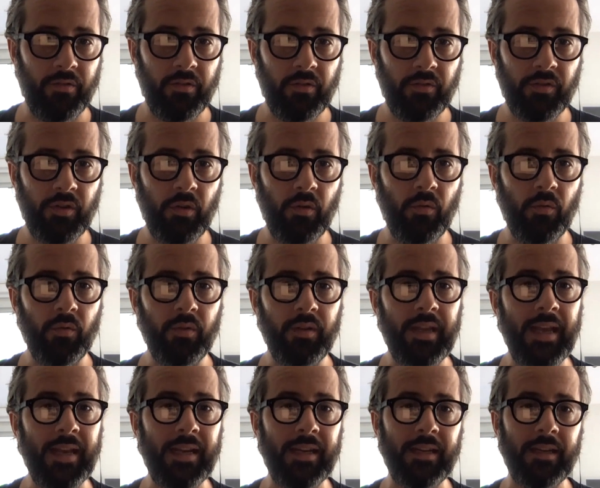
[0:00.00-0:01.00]
So
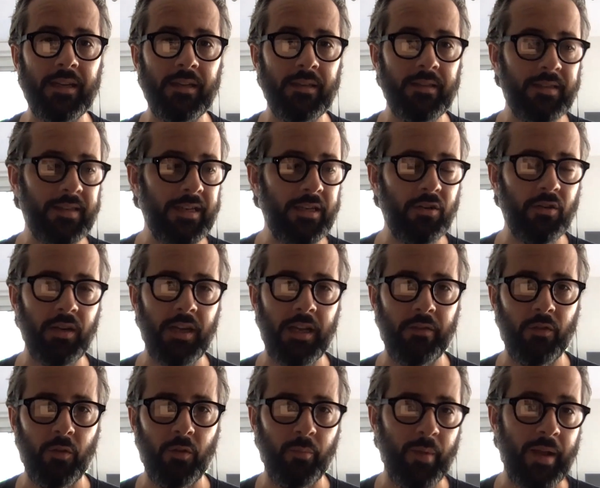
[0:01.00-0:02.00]
getting senior
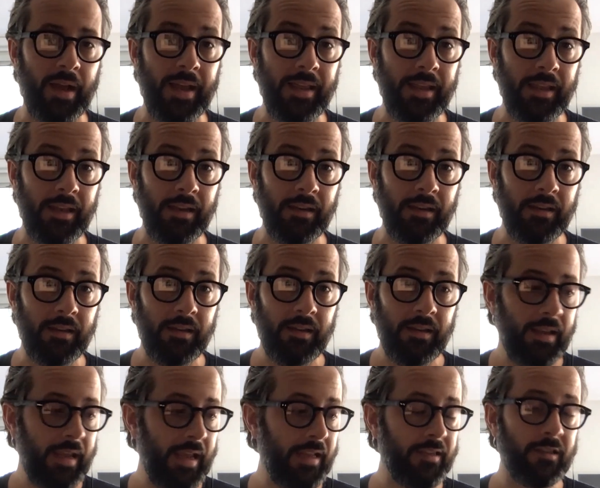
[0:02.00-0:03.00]
level buy-in
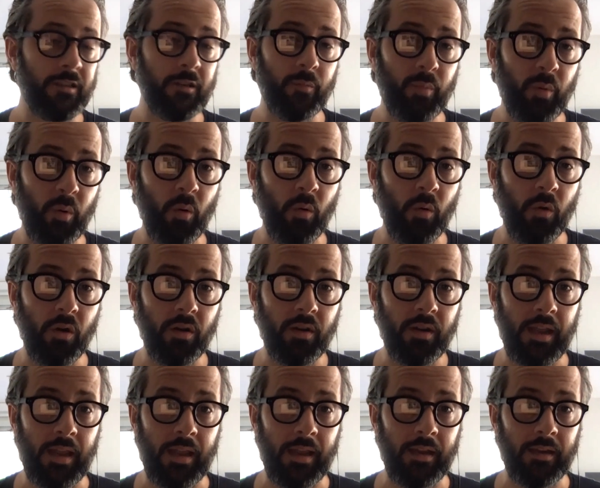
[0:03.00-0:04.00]
and support
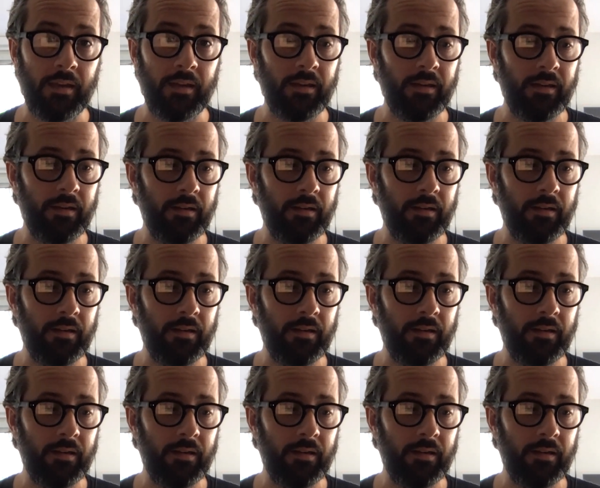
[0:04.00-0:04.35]
and